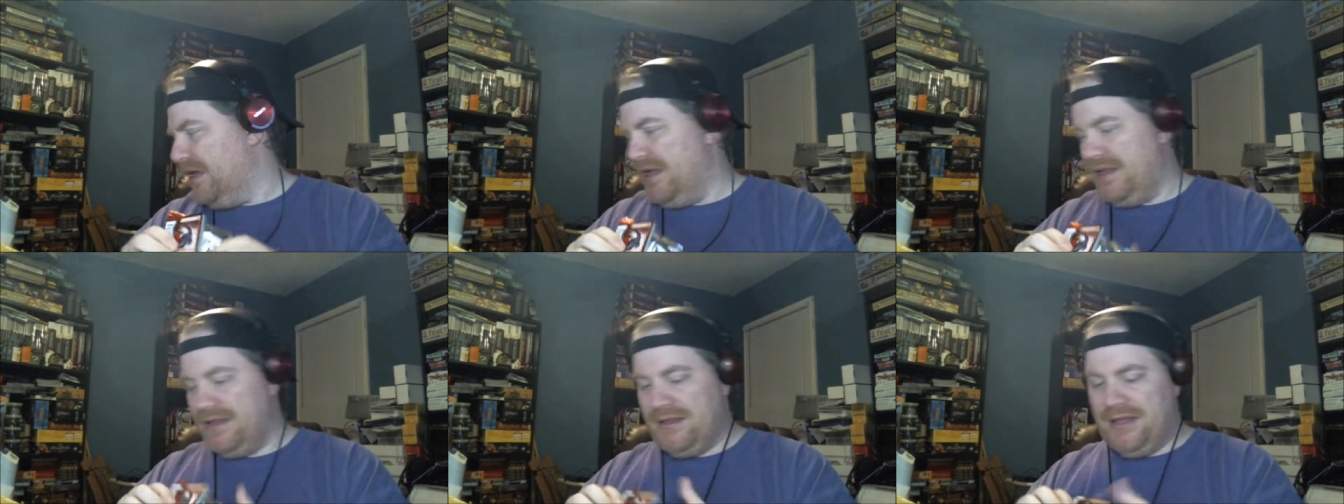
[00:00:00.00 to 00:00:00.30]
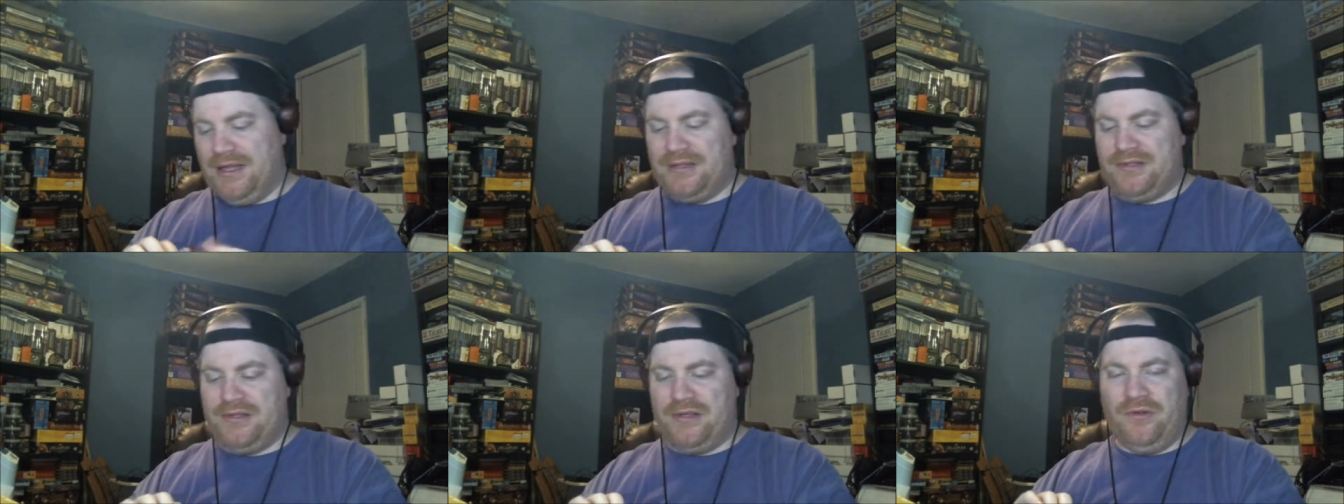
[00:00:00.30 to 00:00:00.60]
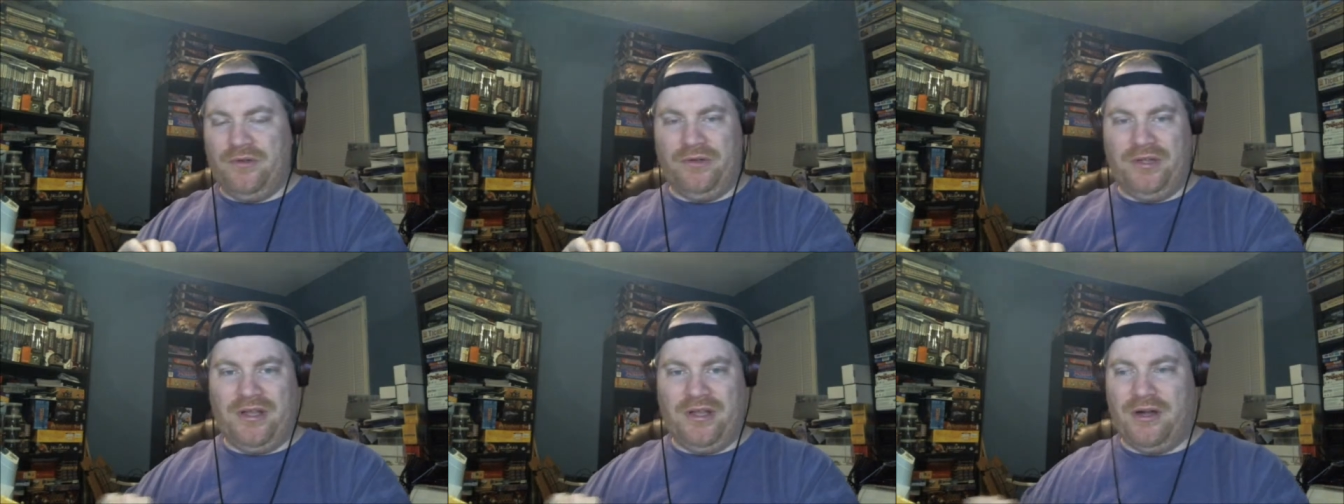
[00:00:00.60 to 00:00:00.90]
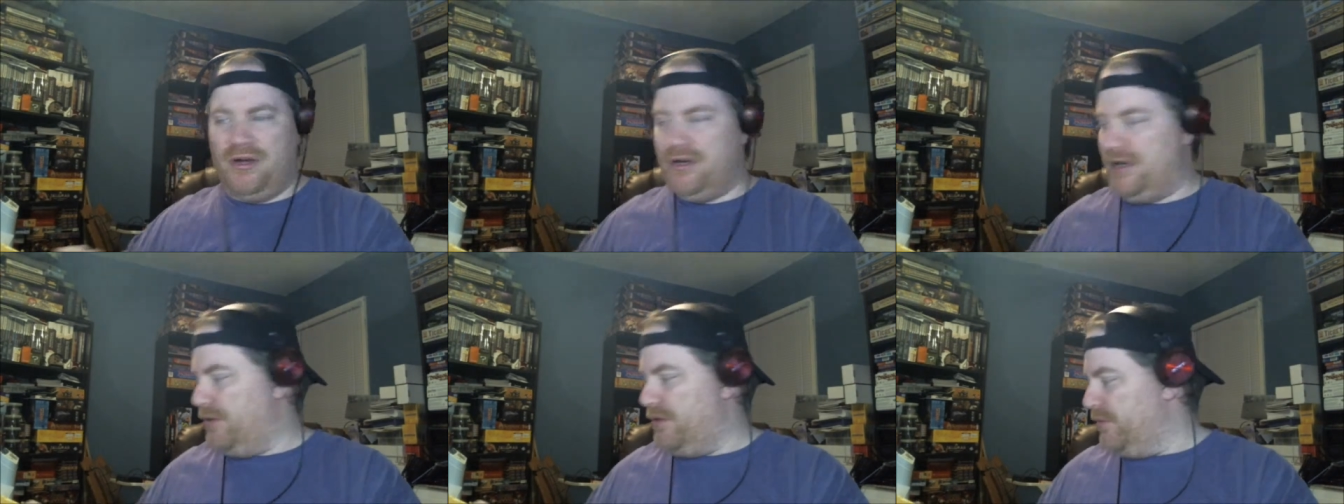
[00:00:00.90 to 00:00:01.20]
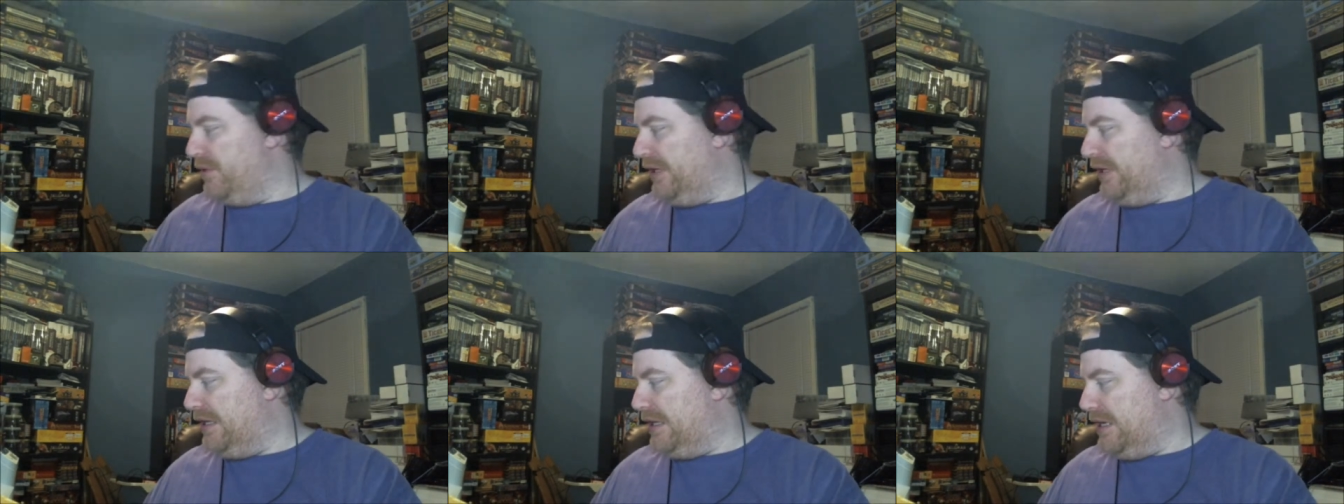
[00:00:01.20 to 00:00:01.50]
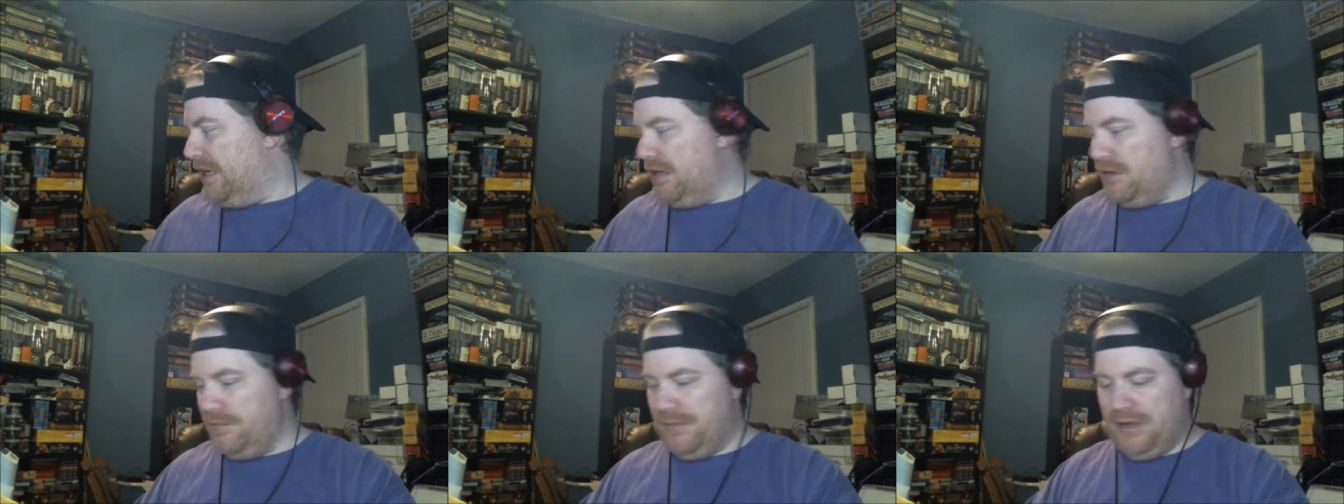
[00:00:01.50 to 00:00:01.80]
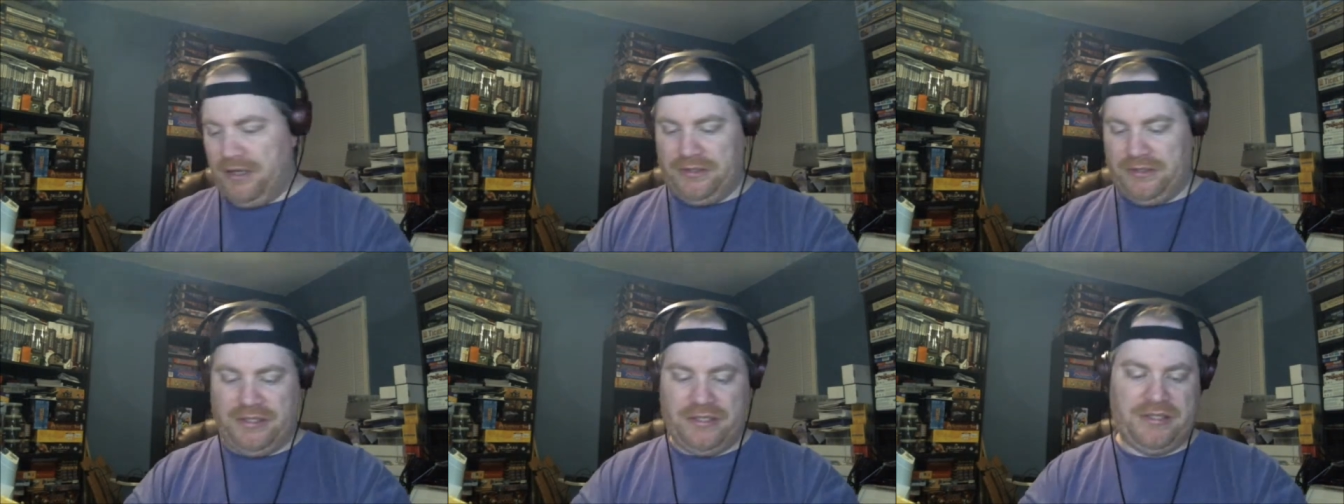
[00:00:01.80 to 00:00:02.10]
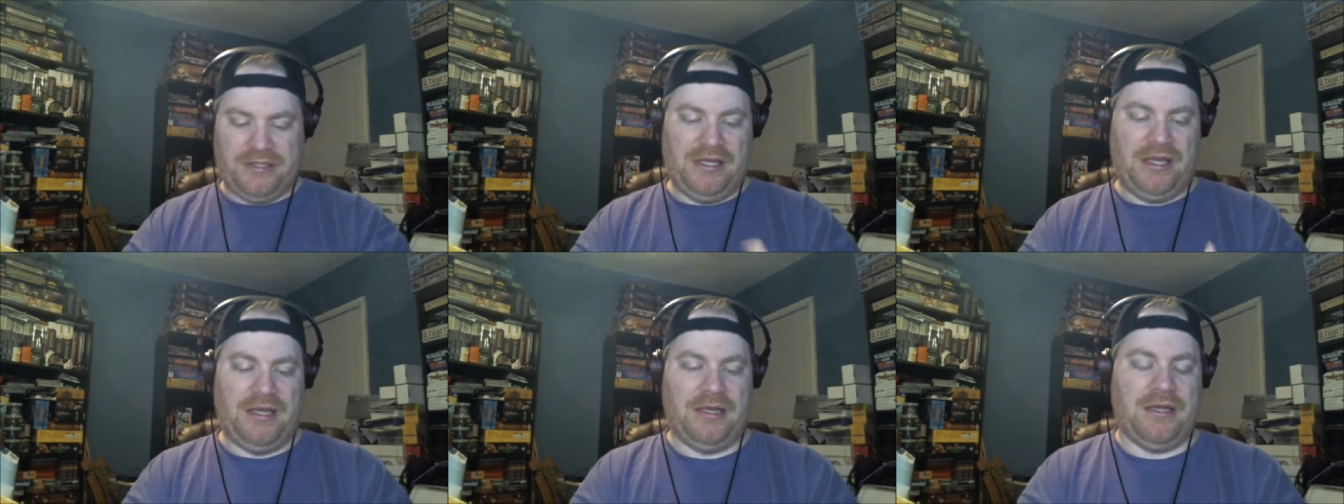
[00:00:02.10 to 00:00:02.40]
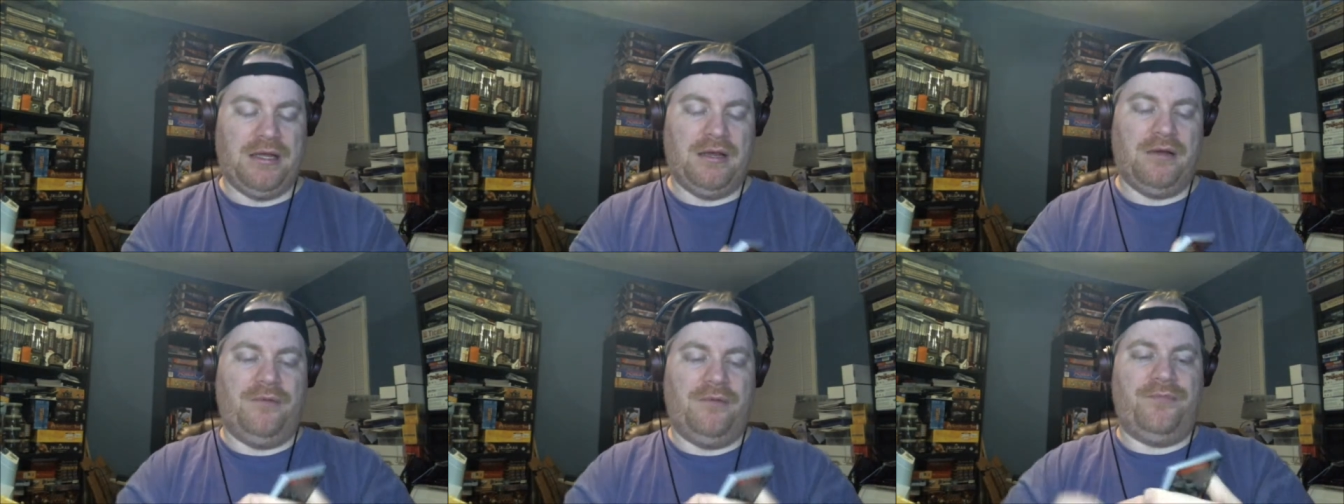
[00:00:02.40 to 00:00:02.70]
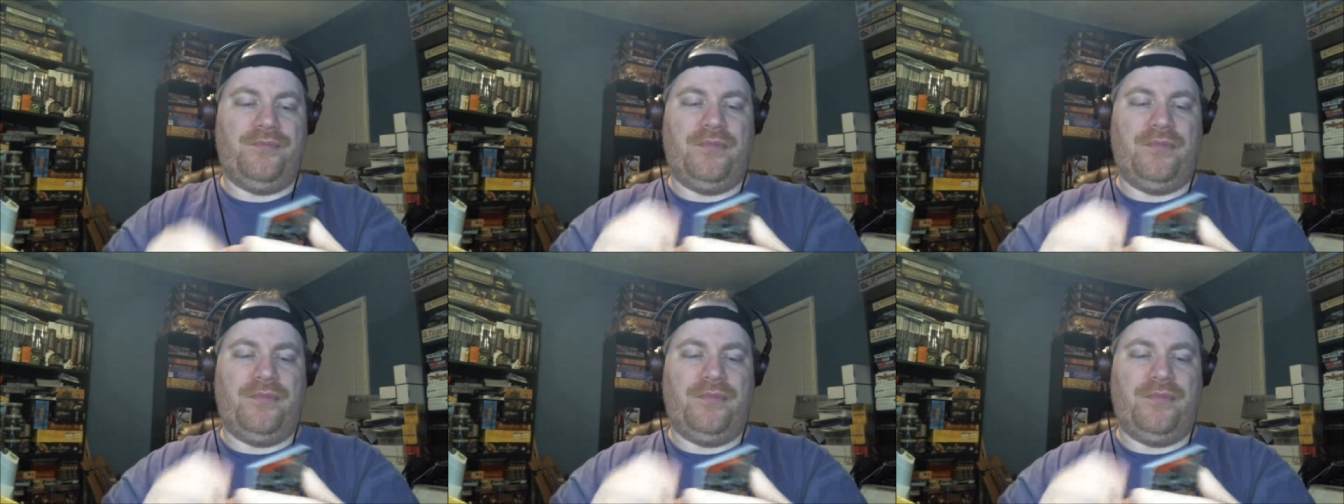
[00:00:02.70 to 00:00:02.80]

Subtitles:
That's the only card I really care about in the set now.